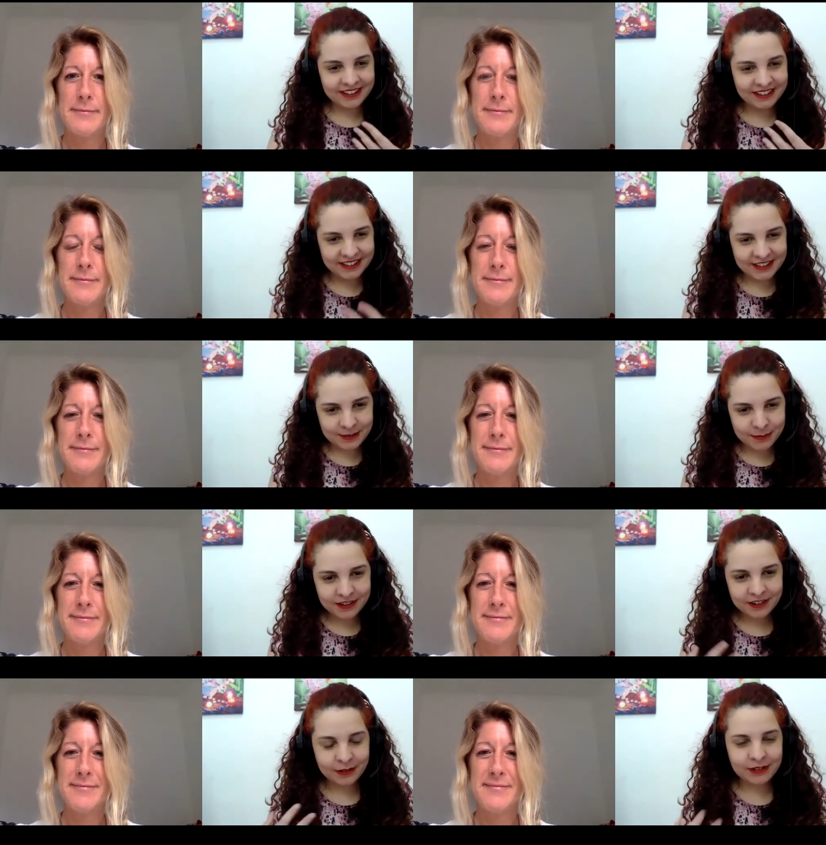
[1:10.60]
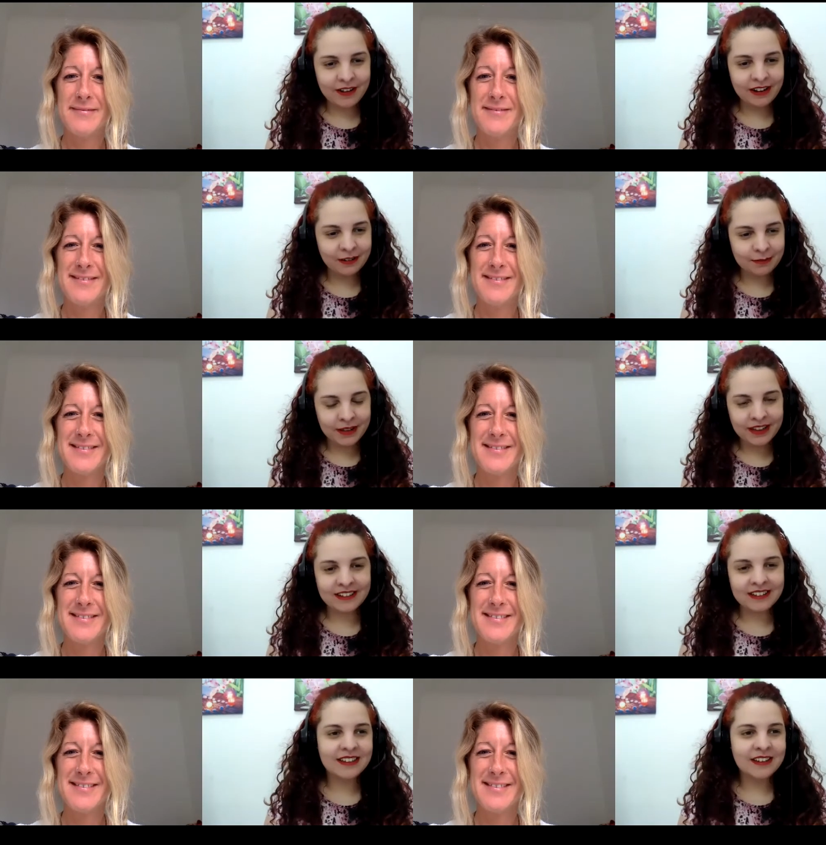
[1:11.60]
Speaker 1: this personal
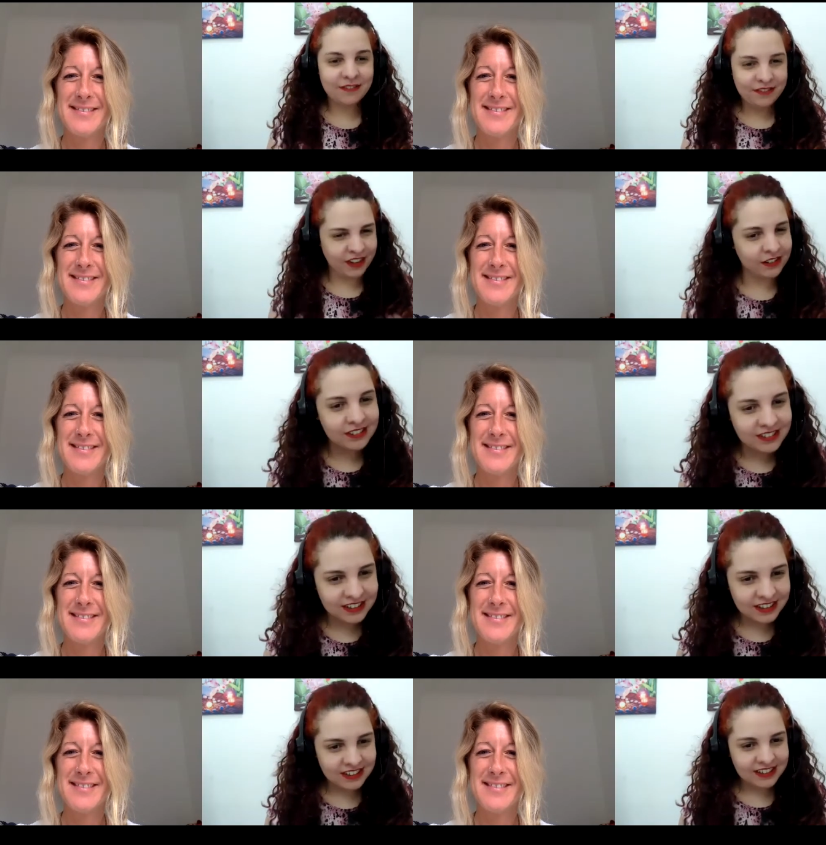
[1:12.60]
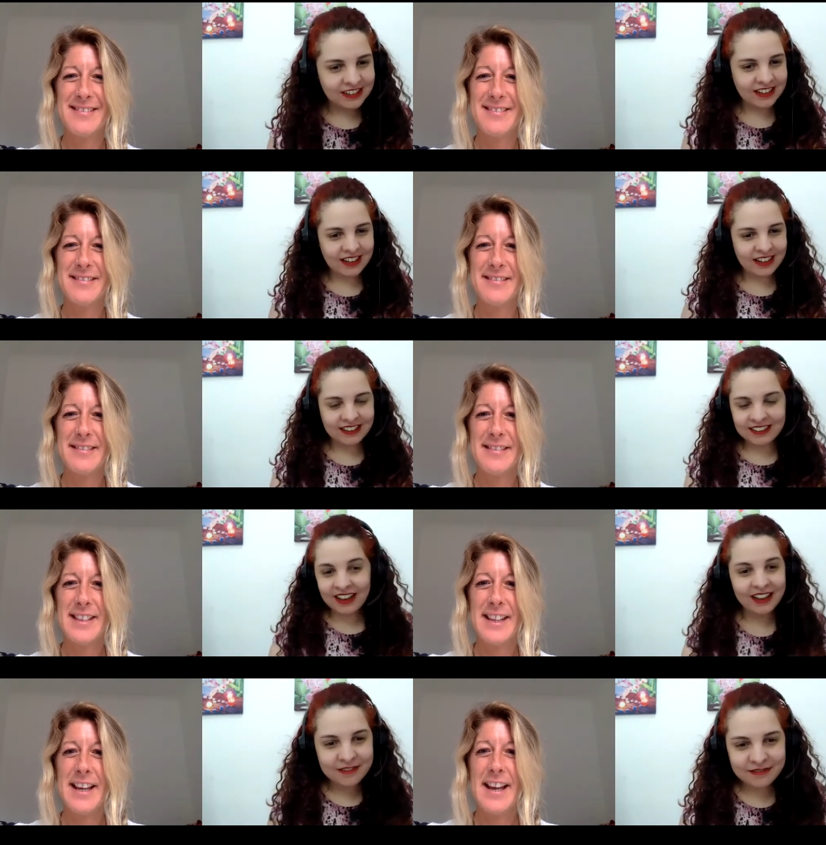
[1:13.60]
development field and
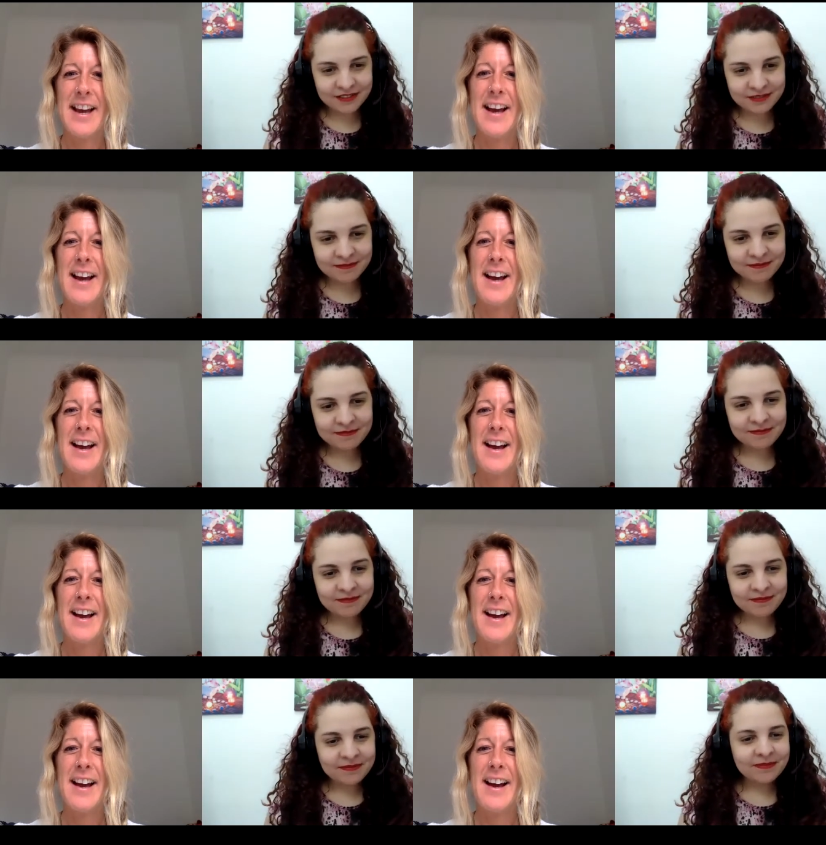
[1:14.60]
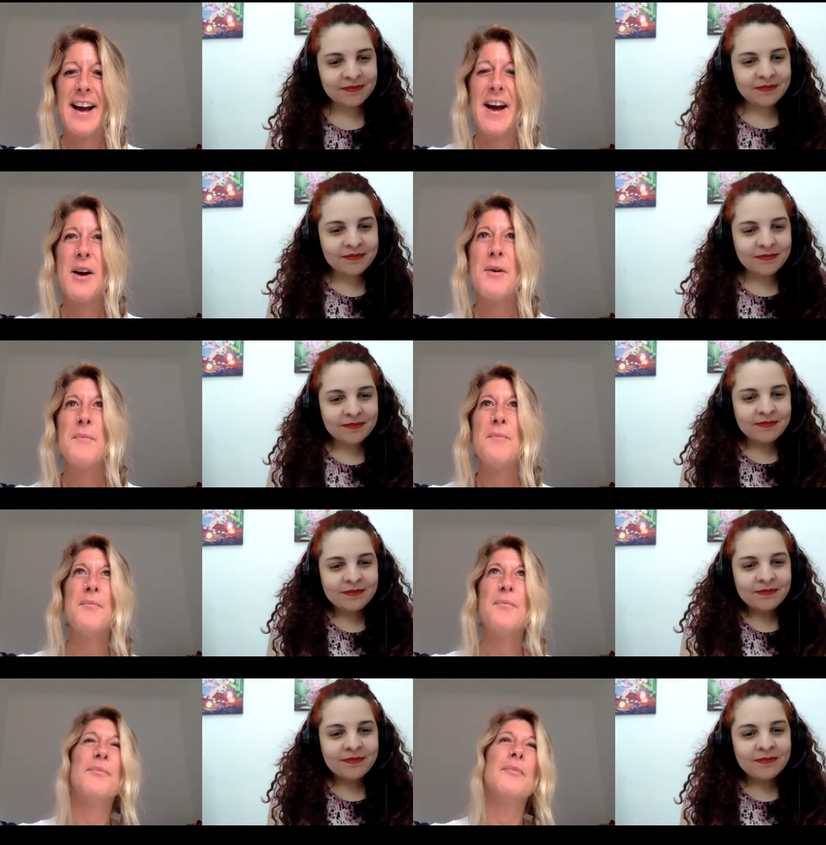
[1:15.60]
life?
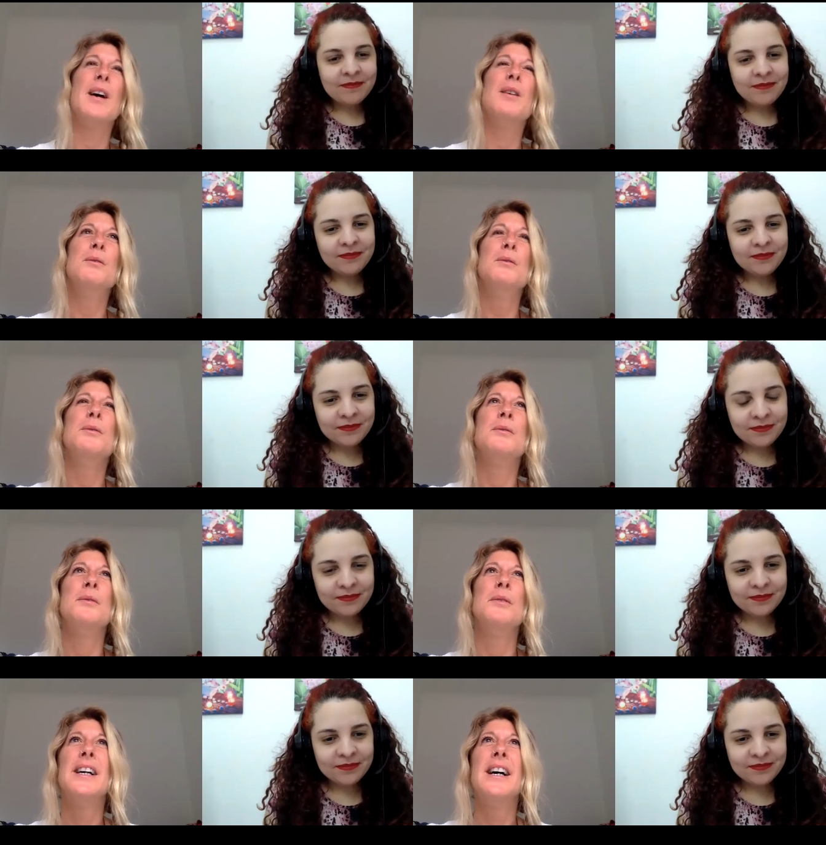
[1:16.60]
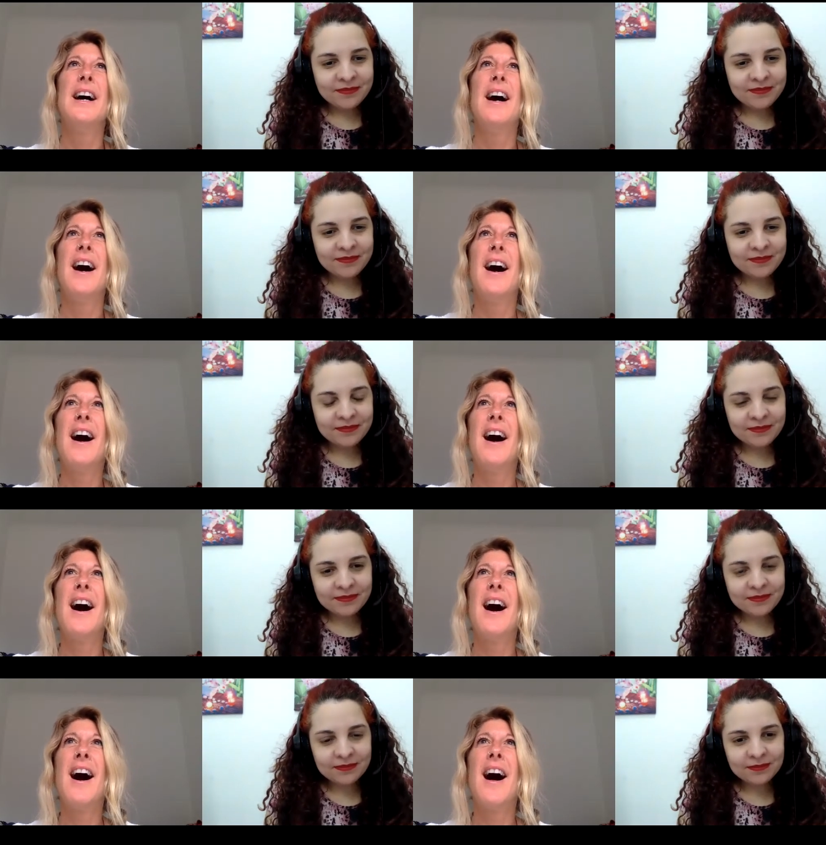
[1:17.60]
Speaker 2: Um, oh,
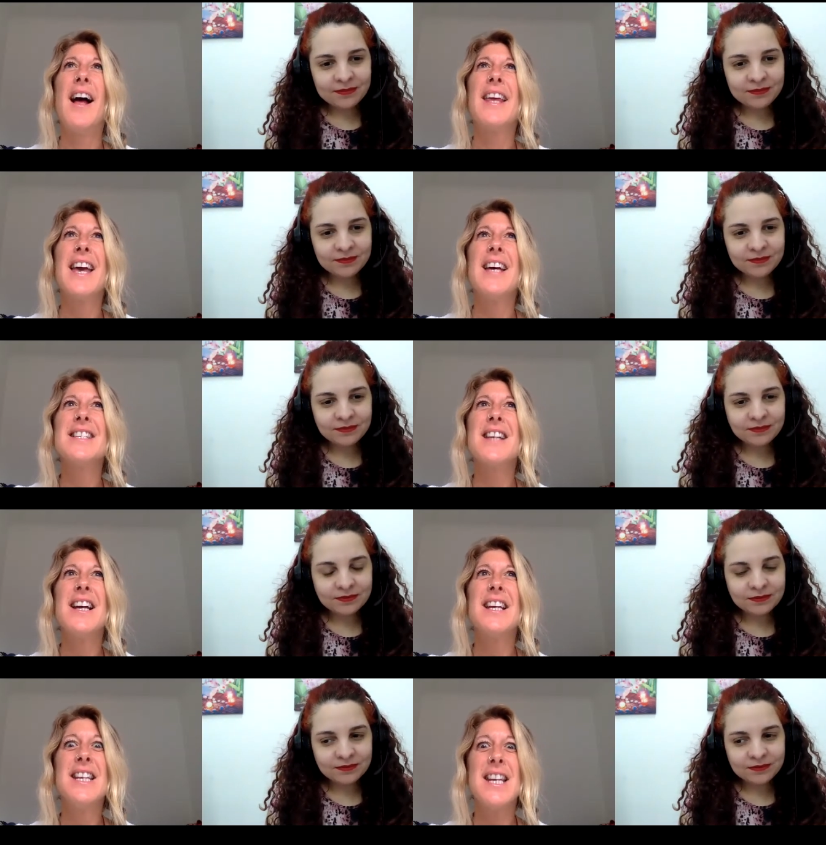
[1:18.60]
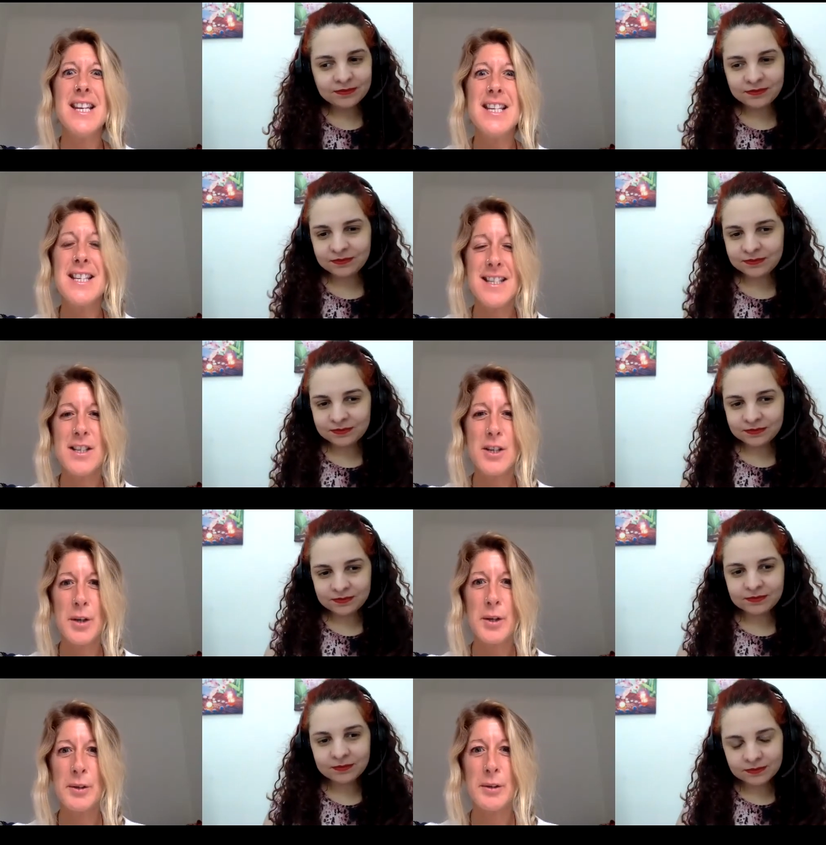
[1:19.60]
I guess I needed
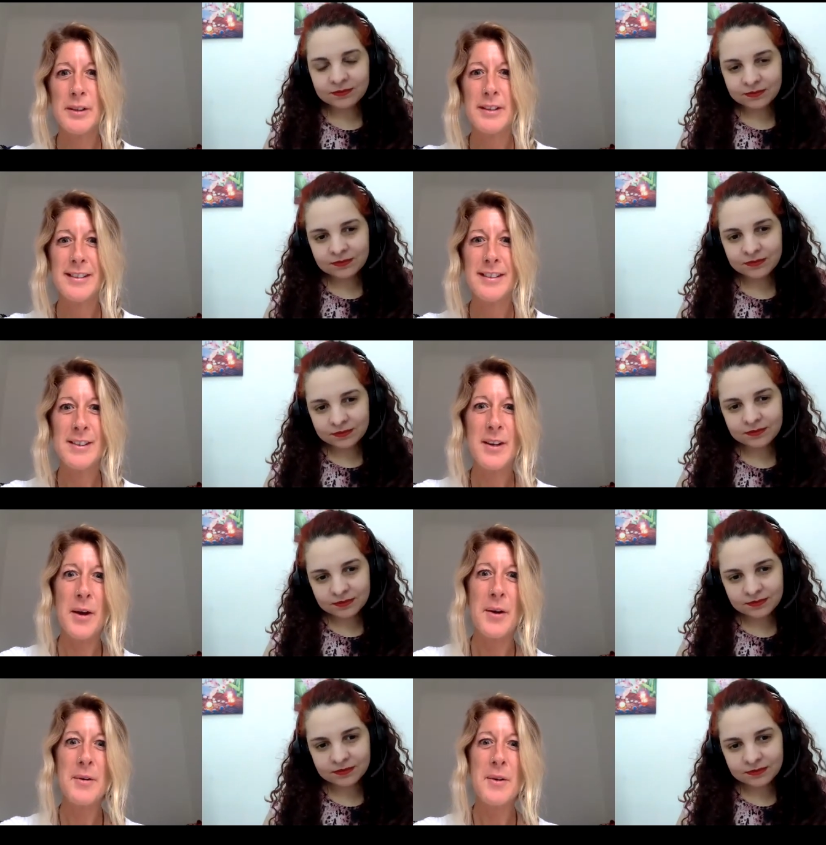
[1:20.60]
to. You know,